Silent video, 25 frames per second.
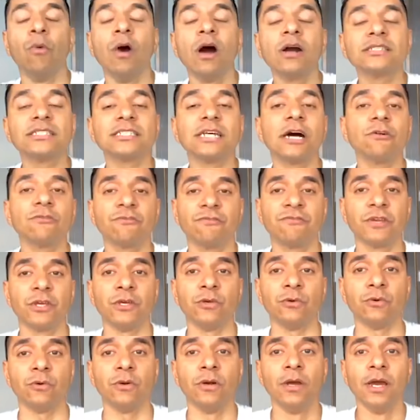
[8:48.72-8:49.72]
works out for
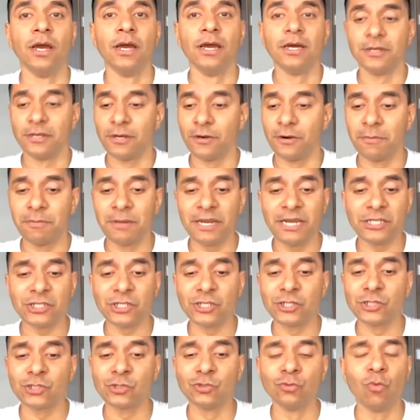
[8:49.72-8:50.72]
you. There are
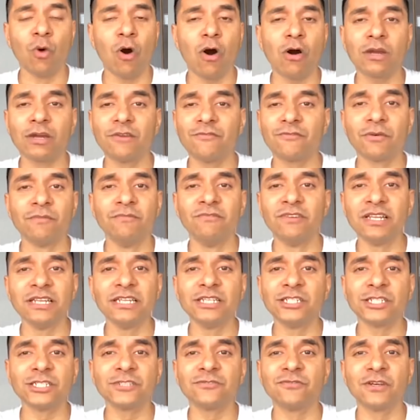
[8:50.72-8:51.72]
patients who walk in from
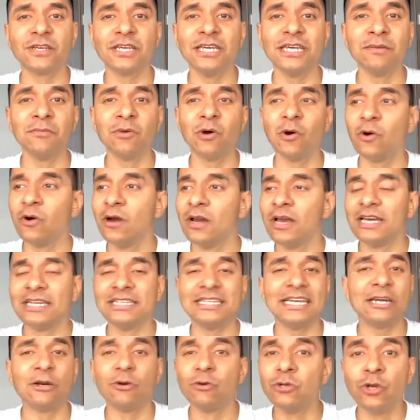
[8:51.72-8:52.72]
villages for chemo.
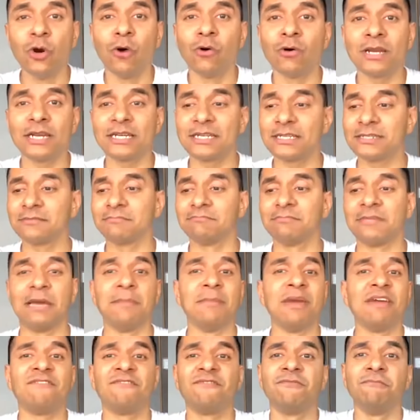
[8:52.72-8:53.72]
They don't know that
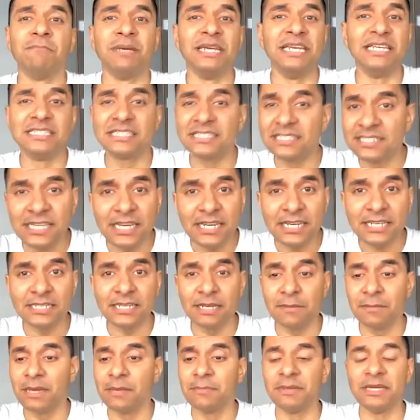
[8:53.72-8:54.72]
they may be
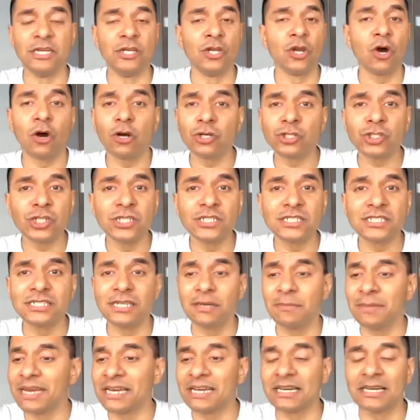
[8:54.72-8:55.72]
sick, they may be nauseous,
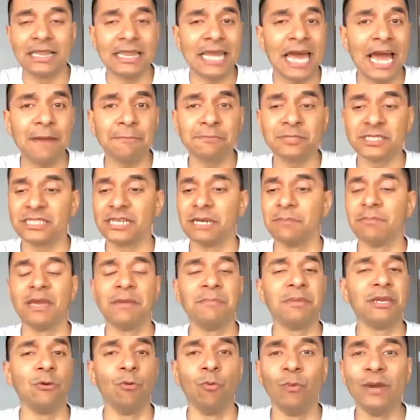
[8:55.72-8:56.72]
they may collapse, they
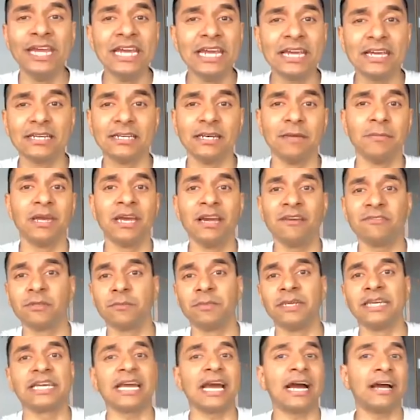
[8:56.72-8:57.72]
may be weak, they may have
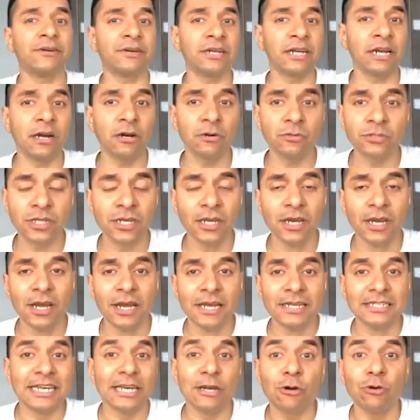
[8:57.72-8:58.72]
to be carried out.
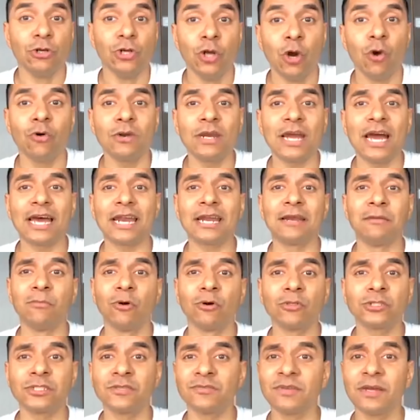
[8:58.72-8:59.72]
They don't know that. And
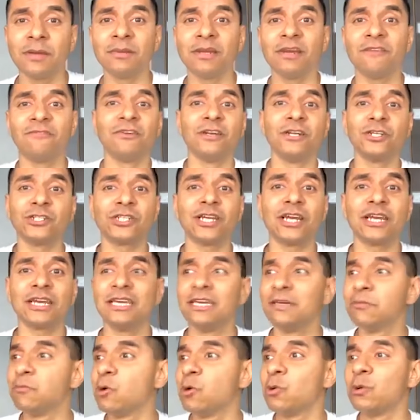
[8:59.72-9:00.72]
most of them, they finish their
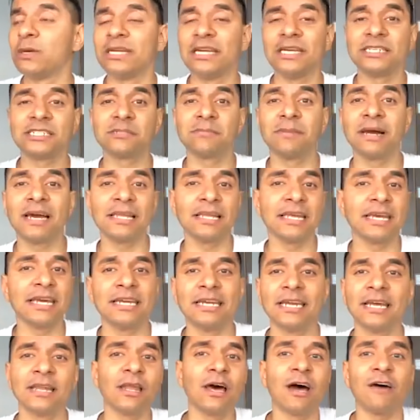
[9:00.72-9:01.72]
chemo and they're
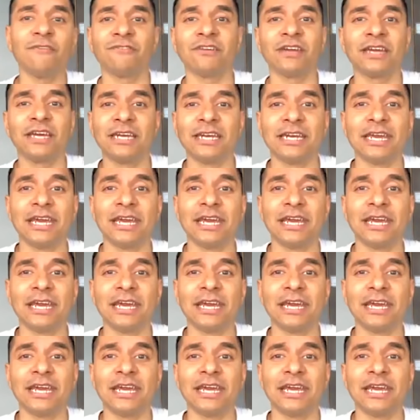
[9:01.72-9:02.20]
smiling and they're laughing